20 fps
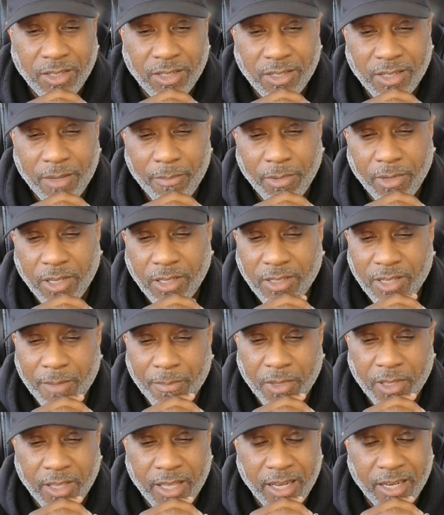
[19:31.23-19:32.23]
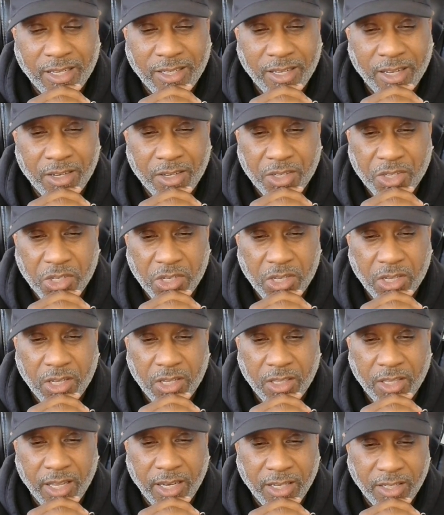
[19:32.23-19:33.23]
It's simply something that is
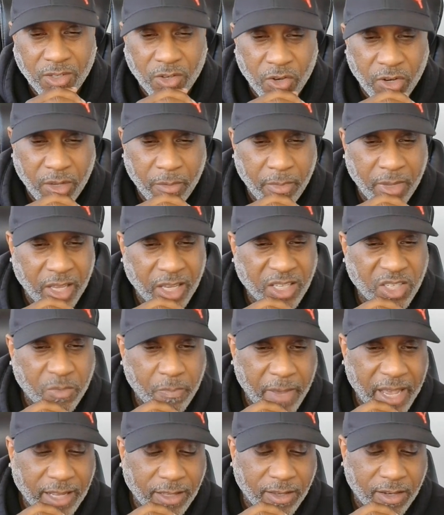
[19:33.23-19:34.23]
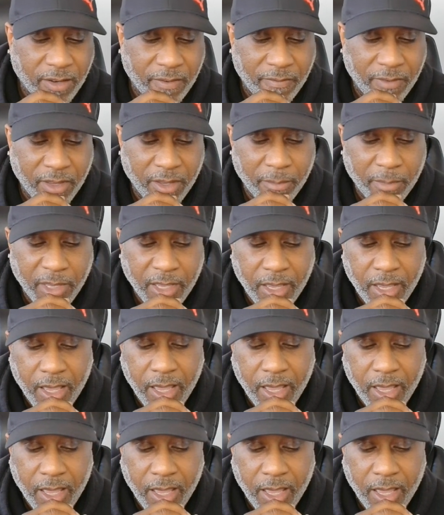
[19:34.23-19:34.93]
understood, that is going to be expected of them